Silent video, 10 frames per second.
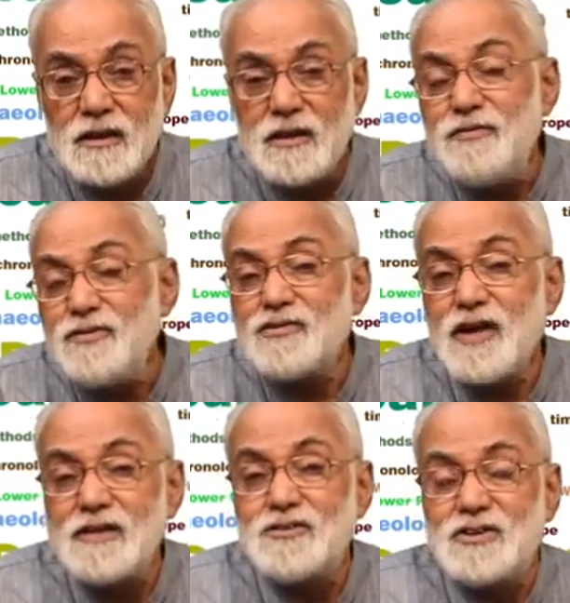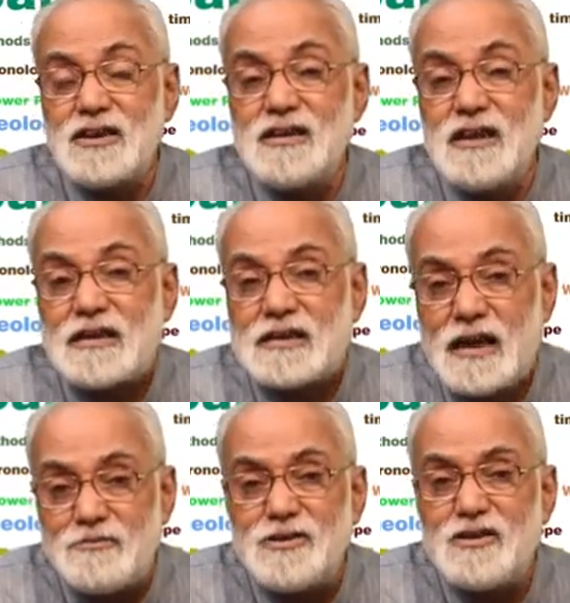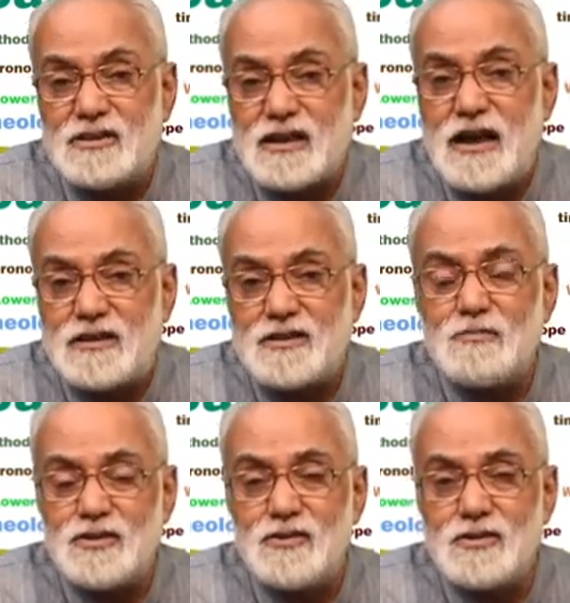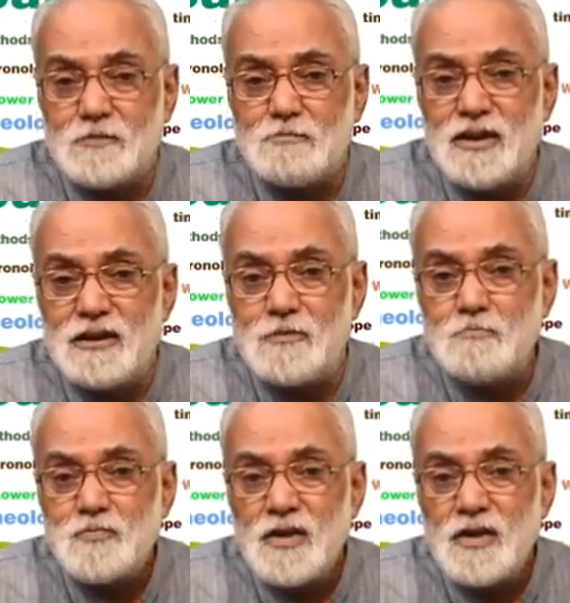If you try to see the excavated sites of Mesolithic period,